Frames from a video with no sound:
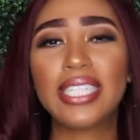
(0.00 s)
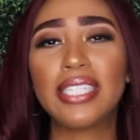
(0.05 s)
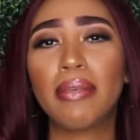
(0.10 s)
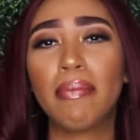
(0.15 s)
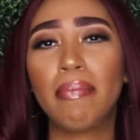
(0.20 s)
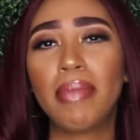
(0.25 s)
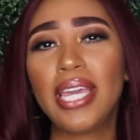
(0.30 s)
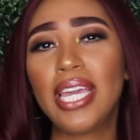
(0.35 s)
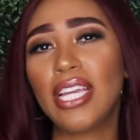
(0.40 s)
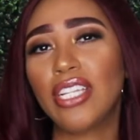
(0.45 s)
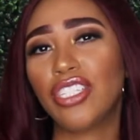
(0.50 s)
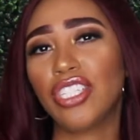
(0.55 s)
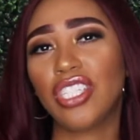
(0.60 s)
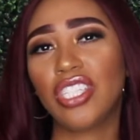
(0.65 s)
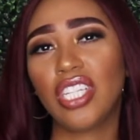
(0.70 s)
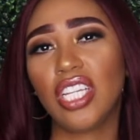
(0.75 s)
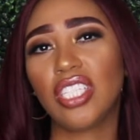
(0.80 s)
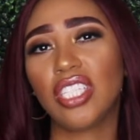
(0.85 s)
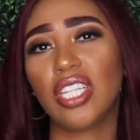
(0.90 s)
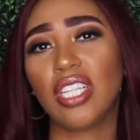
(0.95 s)
To me, it just
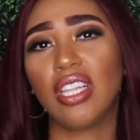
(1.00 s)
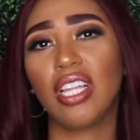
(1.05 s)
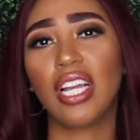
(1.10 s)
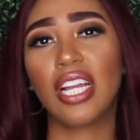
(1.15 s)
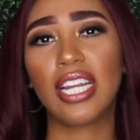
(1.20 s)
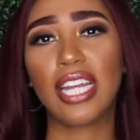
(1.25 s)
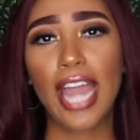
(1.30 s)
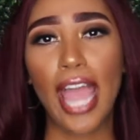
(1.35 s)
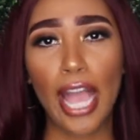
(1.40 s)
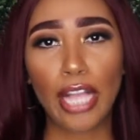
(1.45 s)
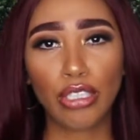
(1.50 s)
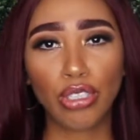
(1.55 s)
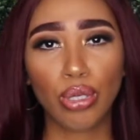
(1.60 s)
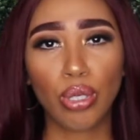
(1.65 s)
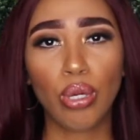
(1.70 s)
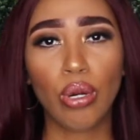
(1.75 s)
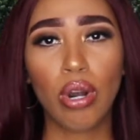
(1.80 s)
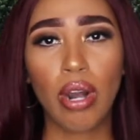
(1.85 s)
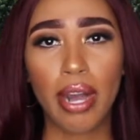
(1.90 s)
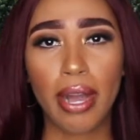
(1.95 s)
doesn't look
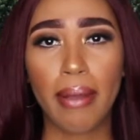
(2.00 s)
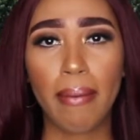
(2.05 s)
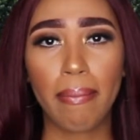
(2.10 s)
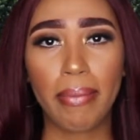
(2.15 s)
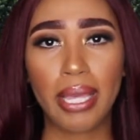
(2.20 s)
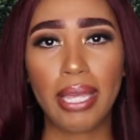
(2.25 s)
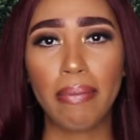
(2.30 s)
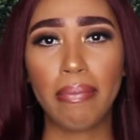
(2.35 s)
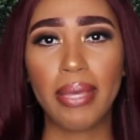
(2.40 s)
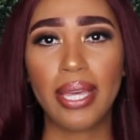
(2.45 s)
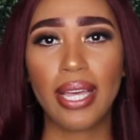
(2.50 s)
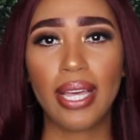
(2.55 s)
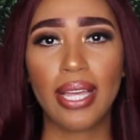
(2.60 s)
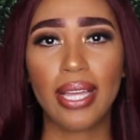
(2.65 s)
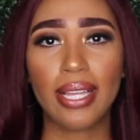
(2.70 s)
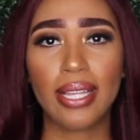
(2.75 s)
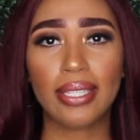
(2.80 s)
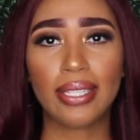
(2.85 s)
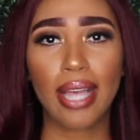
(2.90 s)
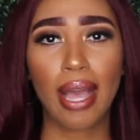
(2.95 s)
natural on me
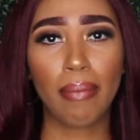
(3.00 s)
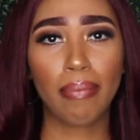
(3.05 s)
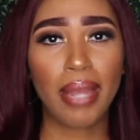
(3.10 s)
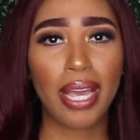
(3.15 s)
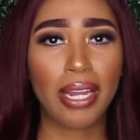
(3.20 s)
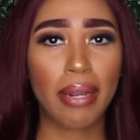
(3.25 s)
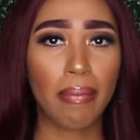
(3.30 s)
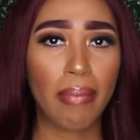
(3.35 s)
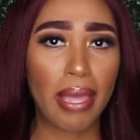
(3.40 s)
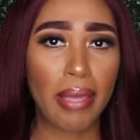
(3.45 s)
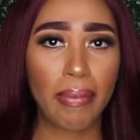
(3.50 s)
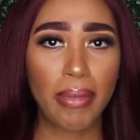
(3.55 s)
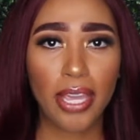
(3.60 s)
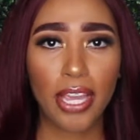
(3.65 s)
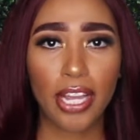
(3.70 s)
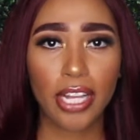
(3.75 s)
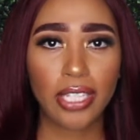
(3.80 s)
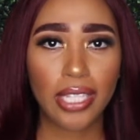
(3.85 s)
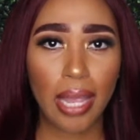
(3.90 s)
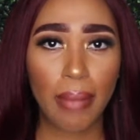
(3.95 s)
because I'm not a baby
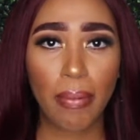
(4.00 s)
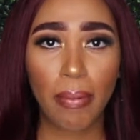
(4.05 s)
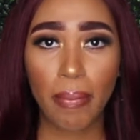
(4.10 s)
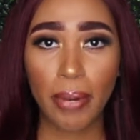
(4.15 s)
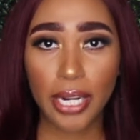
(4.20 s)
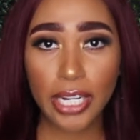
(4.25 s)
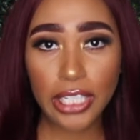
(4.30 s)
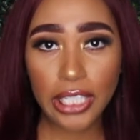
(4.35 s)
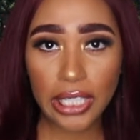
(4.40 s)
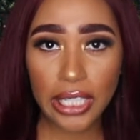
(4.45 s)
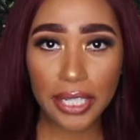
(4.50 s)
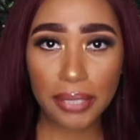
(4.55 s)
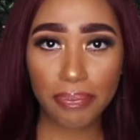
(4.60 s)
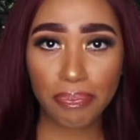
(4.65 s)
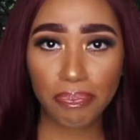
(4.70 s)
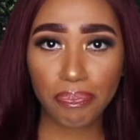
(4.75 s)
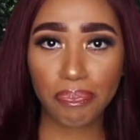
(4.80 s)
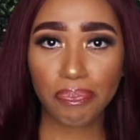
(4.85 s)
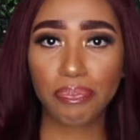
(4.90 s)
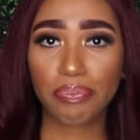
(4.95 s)
hair type of
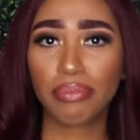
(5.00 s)
person.